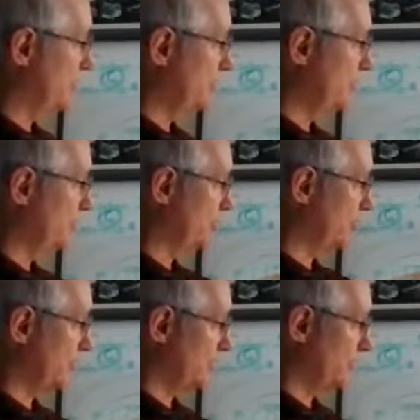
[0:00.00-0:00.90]
in the
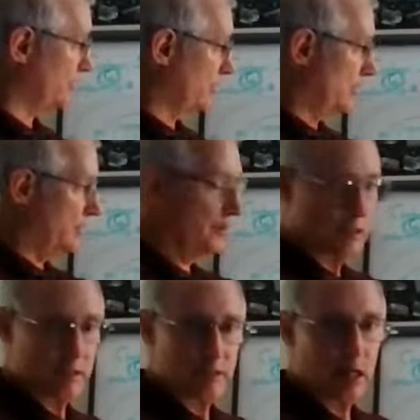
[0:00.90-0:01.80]
nucleus.
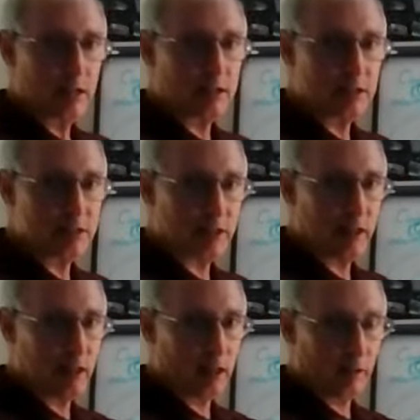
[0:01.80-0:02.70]
This is not to
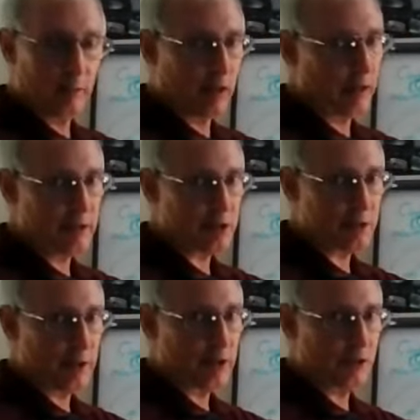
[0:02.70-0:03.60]
scale by any
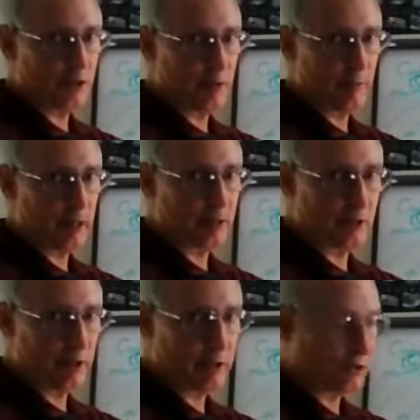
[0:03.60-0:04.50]
stretch of the
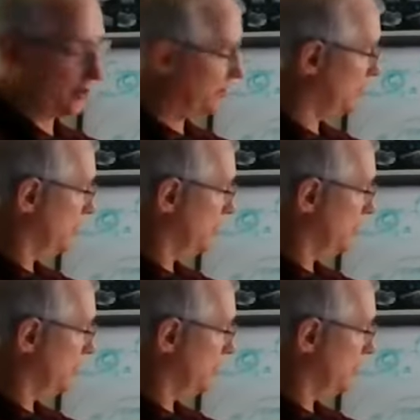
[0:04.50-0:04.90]
imagination.